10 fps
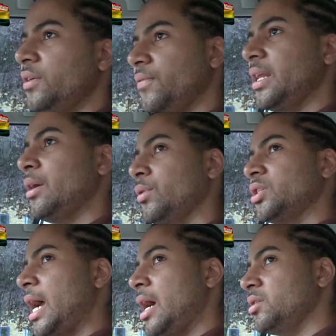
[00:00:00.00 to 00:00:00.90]
different language.
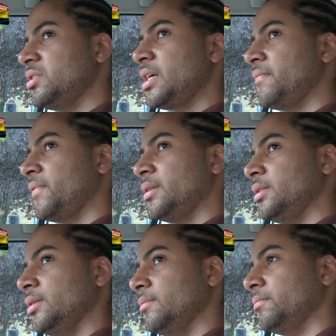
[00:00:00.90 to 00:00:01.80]
I understand Fanti.